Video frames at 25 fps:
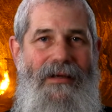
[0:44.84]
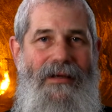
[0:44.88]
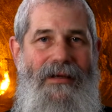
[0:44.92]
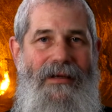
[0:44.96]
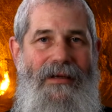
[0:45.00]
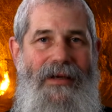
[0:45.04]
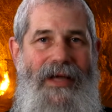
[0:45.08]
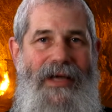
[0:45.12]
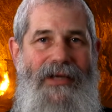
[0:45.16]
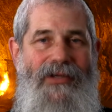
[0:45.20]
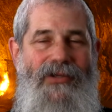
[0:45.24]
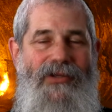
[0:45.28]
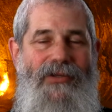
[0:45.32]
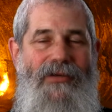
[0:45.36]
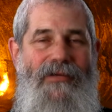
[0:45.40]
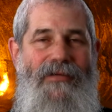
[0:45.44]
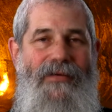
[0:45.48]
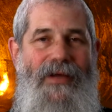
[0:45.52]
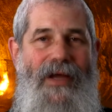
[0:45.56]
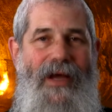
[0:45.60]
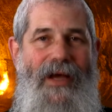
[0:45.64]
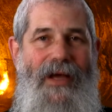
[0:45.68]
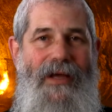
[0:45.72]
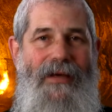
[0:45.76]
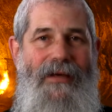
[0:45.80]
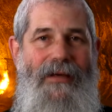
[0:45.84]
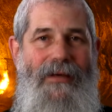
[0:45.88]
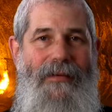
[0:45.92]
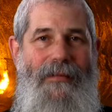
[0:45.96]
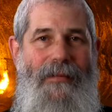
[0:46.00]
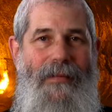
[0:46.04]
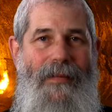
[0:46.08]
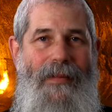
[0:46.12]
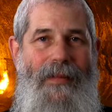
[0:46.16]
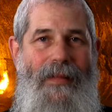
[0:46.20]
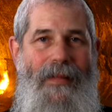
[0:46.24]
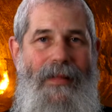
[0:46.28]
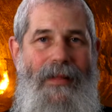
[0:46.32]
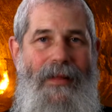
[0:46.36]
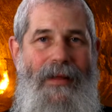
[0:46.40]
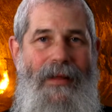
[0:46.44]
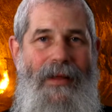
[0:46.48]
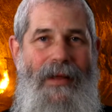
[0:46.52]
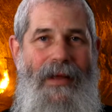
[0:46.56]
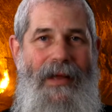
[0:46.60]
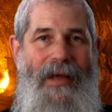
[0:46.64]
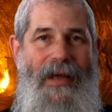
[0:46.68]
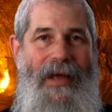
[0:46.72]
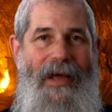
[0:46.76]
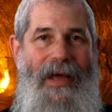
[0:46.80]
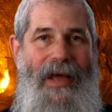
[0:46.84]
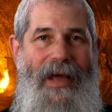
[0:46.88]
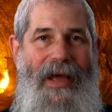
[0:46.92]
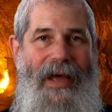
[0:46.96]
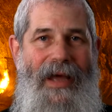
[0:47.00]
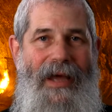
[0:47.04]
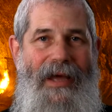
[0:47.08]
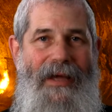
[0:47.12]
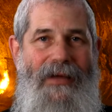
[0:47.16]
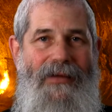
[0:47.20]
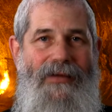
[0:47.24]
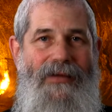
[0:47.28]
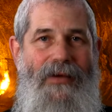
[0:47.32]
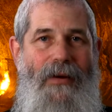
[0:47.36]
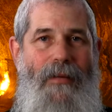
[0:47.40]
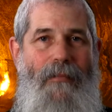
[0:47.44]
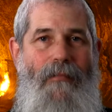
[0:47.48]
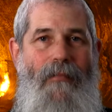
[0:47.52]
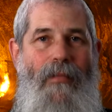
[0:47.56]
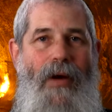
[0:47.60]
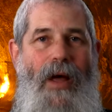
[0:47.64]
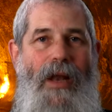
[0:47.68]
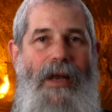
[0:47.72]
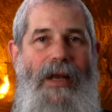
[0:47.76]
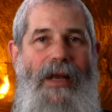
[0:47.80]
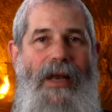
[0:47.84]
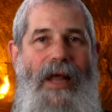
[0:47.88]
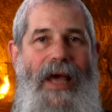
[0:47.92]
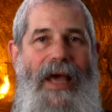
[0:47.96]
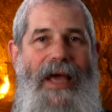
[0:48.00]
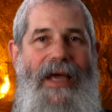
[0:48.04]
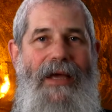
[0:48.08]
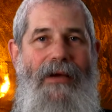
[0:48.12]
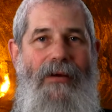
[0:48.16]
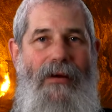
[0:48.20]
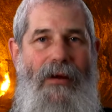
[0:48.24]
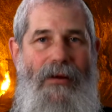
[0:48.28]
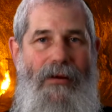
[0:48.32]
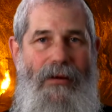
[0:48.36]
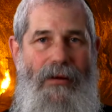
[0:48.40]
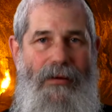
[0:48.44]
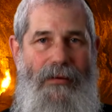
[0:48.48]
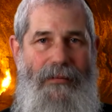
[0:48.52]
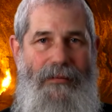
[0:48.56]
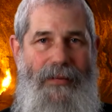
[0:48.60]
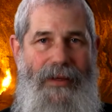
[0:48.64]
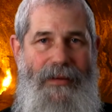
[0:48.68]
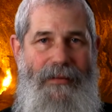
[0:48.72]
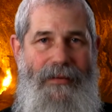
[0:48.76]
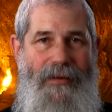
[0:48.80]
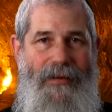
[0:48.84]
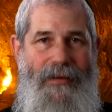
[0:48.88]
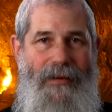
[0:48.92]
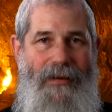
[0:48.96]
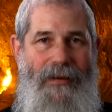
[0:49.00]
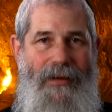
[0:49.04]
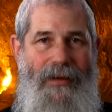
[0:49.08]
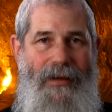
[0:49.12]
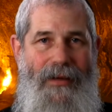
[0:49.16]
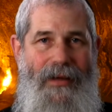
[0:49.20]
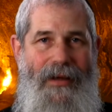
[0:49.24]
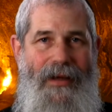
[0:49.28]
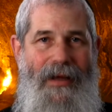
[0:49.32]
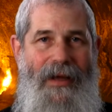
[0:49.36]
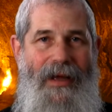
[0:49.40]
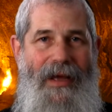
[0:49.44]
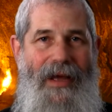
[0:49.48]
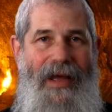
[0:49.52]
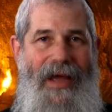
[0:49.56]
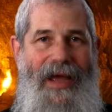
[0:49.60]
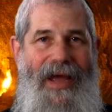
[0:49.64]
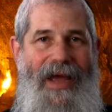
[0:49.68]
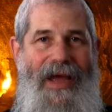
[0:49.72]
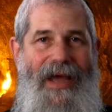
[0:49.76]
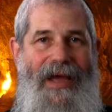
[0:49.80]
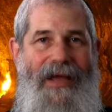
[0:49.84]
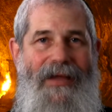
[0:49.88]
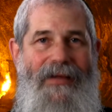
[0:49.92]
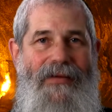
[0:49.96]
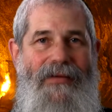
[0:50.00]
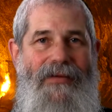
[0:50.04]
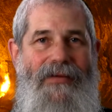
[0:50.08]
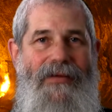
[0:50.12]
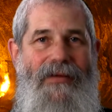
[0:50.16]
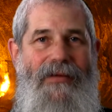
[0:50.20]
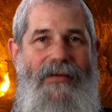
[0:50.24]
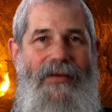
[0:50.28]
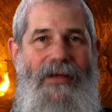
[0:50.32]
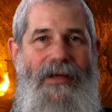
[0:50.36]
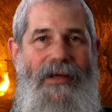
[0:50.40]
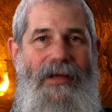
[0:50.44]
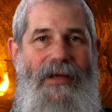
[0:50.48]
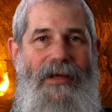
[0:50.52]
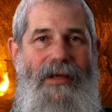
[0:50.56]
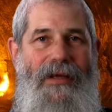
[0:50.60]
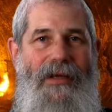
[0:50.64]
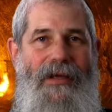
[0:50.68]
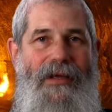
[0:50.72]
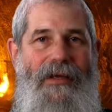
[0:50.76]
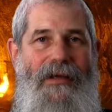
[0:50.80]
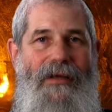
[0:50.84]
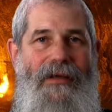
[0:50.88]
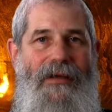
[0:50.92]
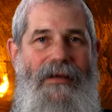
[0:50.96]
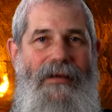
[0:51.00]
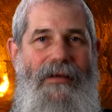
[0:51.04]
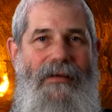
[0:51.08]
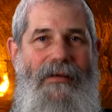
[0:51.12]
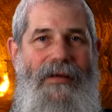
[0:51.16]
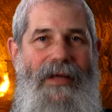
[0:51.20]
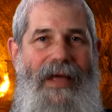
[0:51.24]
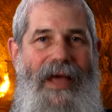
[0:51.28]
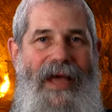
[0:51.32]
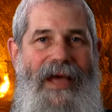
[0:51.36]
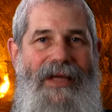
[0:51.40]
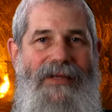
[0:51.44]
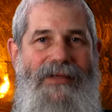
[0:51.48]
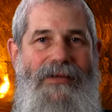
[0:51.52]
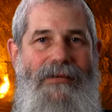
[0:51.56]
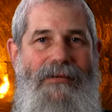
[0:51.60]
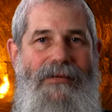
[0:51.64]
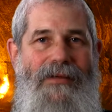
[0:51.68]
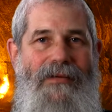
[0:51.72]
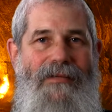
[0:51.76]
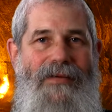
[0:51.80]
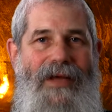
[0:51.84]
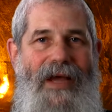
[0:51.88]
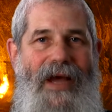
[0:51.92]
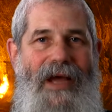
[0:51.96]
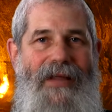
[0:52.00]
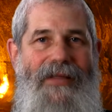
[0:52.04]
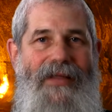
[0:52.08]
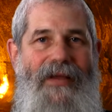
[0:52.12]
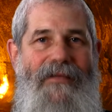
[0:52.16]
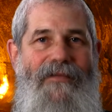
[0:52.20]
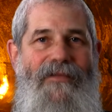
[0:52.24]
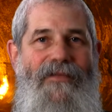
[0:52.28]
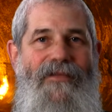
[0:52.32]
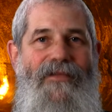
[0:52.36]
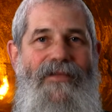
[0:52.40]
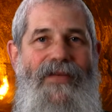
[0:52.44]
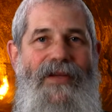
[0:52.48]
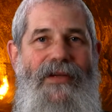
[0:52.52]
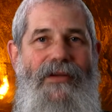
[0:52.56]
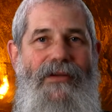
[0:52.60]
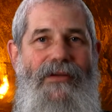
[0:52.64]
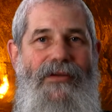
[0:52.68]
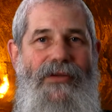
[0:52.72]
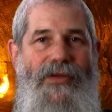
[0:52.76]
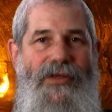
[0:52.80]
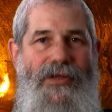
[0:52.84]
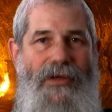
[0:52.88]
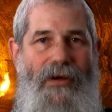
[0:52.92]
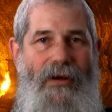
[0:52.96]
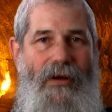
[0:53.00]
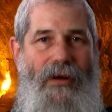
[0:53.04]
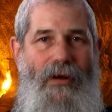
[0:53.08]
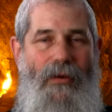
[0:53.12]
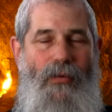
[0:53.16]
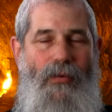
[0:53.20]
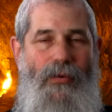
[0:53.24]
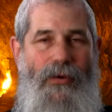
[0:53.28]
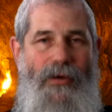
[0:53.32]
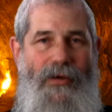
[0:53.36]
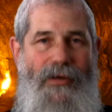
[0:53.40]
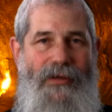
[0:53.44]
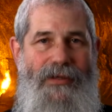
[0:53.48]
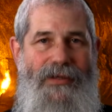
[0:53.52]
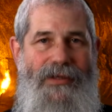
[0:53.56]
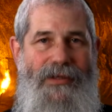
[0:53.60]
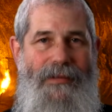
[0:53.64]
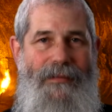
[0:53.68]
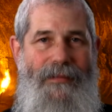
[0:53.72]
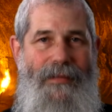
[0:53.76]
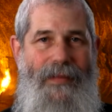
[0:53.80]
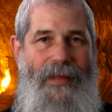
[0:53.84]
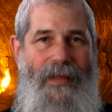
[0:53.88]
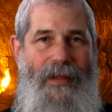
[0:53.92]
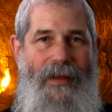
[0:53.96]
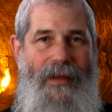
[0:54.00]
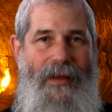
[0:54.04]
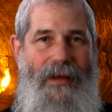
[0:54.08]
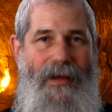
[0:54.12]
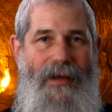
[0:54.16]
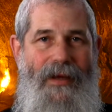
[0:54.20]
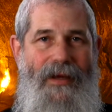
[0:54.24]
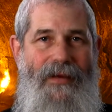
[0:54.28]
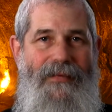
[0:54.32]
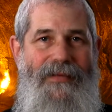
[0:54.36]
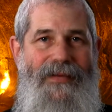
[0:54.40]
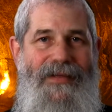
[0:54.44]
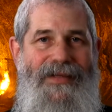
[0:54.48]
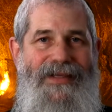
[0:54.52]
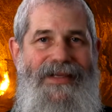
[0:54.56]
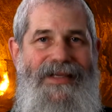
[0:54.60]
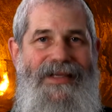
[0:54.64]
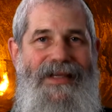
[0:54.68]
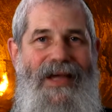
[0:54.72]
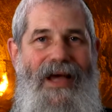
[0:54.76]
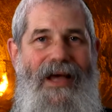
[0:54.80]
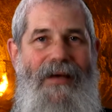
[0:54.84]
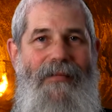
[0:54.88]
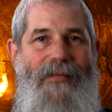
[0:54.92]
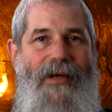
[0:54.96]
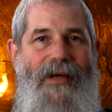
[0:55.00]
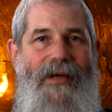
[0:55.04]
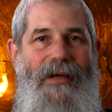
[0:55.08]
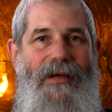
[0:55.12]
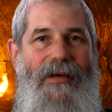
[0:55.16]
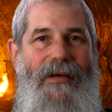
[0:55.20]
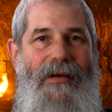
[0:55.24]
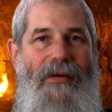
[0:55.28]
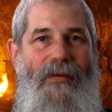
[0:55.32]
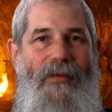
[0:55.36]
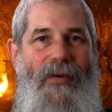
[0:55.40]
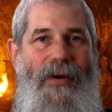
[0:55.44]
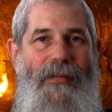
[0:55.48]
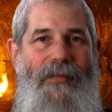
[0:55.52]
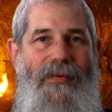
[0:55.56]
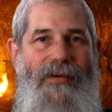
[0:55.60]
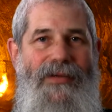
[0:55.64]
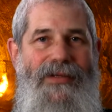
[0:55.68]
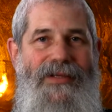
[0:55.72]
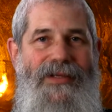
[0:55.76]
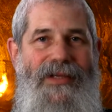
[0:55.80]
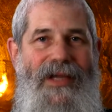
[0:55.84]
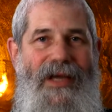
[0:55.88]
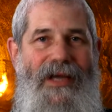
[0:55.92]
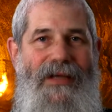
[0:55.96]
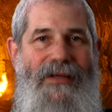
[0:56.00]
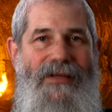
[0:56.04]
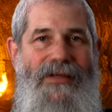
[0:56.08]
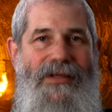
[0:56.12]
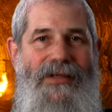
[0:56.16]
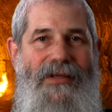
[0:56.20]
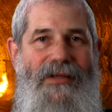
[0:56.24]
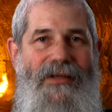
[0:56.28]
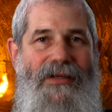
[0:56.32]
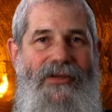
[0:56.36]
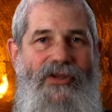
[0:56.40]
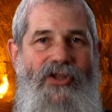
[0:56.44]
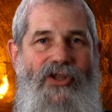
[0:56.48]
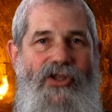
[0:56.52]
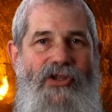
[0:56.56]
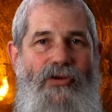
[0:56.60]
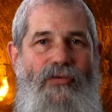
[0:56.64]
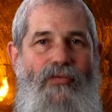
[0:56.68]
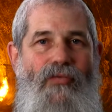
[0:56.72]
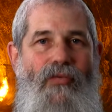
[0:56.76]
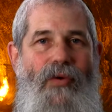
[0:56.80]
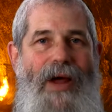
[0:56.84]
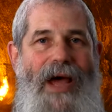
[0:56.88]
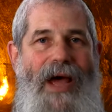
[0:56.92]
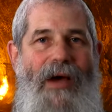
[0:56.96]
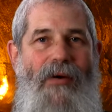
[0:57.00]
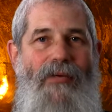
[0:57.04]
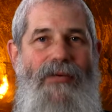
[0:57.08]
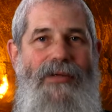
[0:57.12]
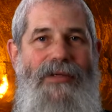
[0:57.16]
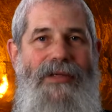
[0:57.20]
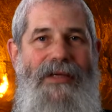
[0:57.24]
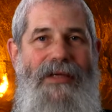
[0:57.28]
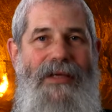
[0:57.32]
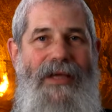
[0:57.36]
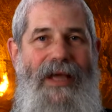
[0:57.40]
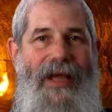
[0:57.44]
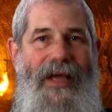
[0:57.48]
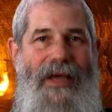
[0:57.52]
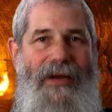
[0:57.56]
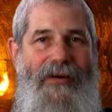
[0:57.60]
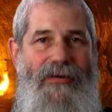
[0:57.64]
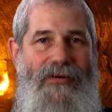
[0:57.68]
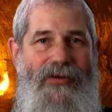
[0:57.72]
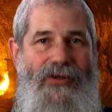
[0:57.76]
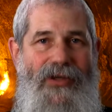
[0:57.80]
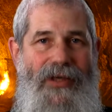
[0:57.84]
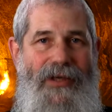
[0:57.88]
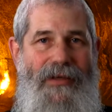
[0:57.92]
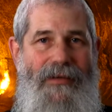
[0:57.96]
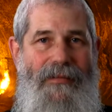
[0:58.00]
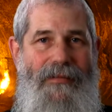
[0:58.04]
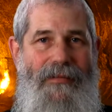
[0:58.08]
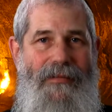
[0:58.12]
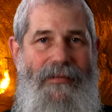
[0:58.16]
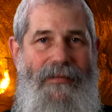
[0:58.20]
nature of God, and malei kol olamin, and the aspect of God that fills all worlds. The SAMECH represents the surrounding energy.